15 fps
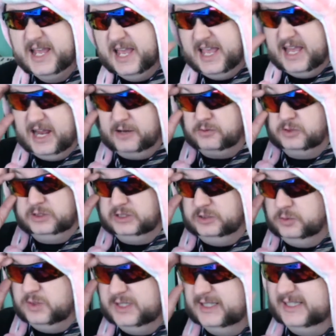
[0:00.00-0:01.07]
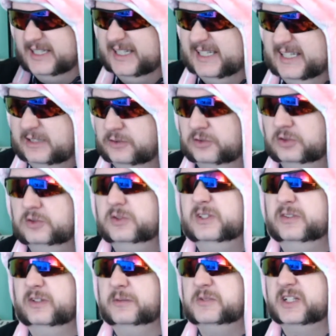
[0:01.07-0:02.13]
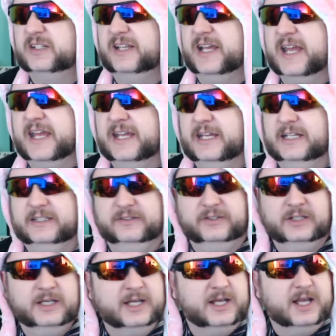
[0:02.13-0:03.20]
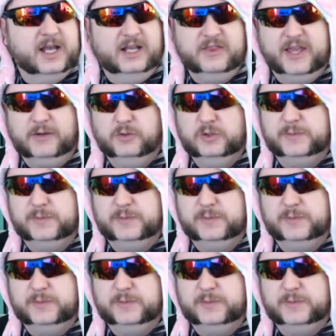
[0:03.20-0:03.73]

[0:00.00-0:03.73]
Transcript: and I really want to get into the subject at hand. That would